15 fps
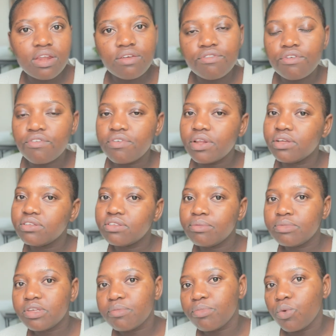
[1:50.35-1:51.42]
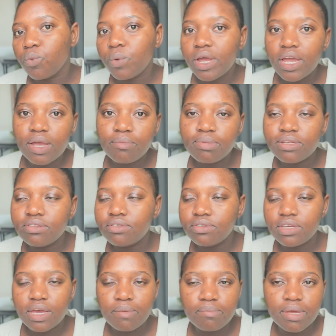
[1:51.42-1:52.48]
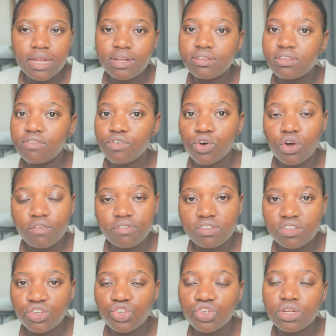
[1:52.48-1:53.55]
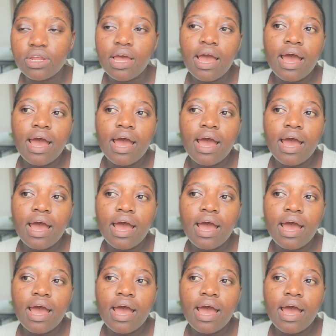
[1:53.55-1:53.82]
if you're feeling some type of way, please DM me and let's have a conversation.